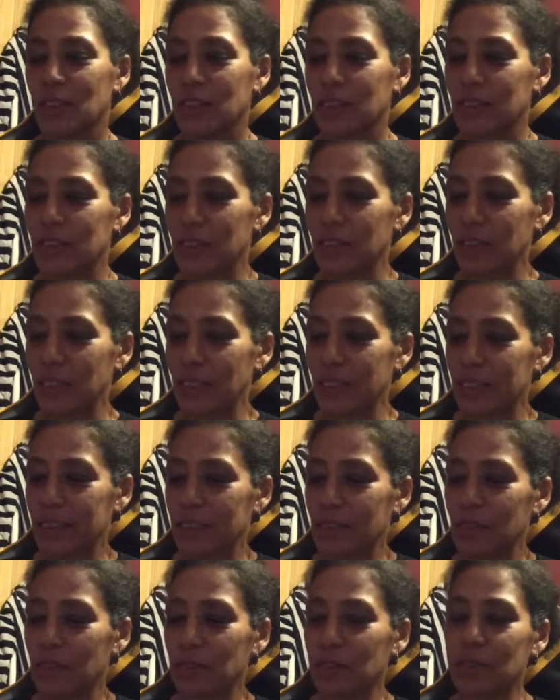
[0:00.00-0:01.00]
So yeah,
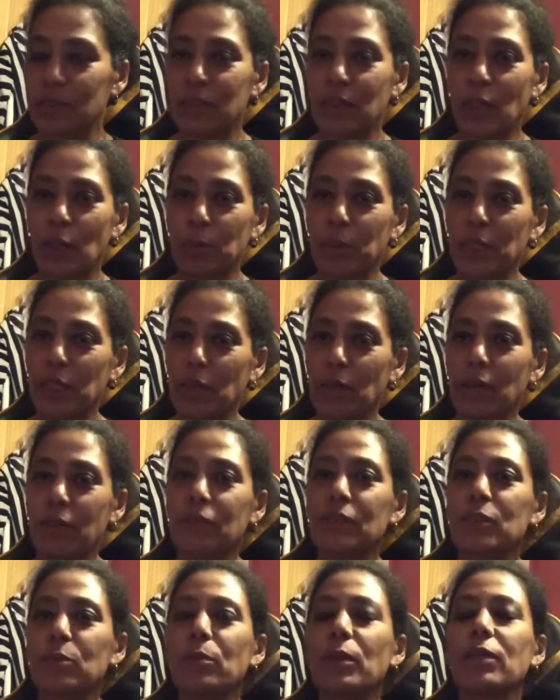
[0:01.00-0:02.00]
so Hobbycraft
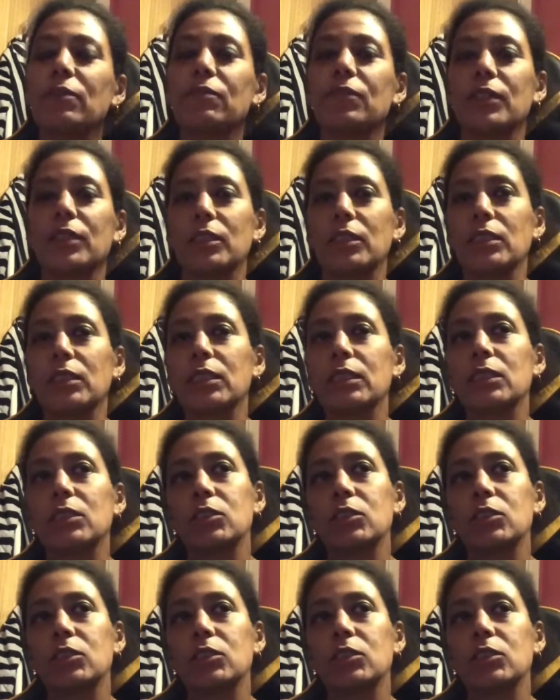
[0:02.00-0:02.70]
is my first.